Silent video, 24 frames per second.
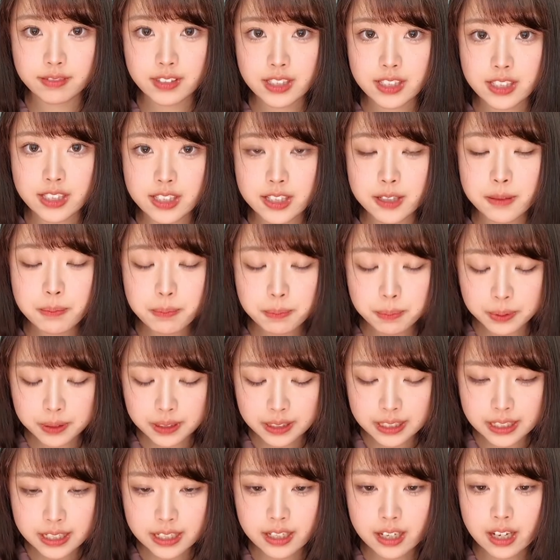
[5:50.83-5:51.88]

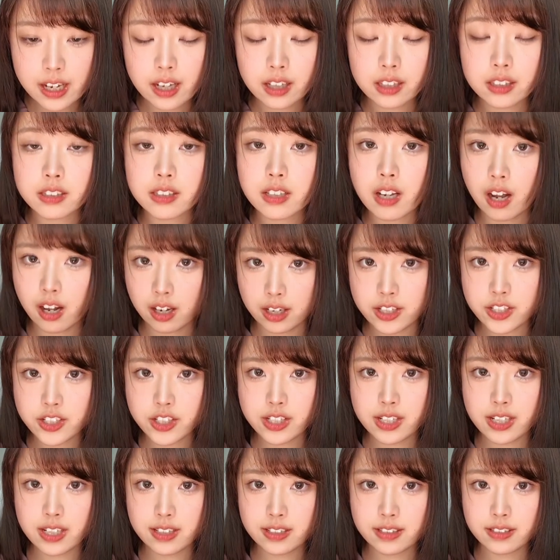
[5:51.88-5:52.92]
simply acknowledge
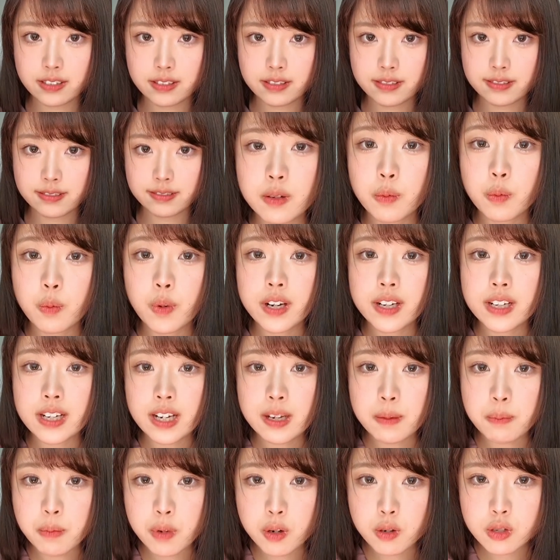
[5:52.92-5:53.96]
it. When
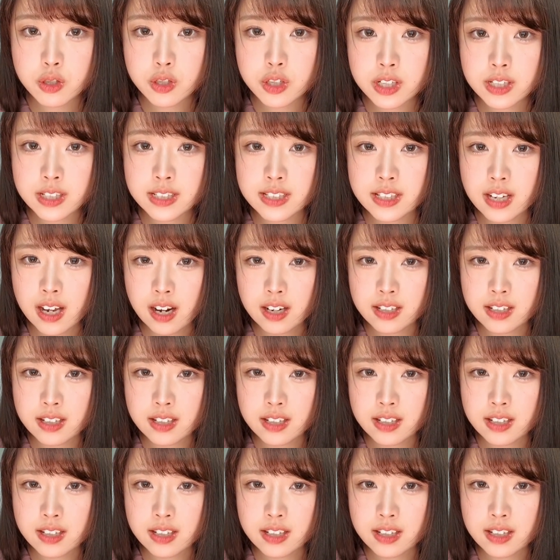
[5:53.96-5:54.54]
emotions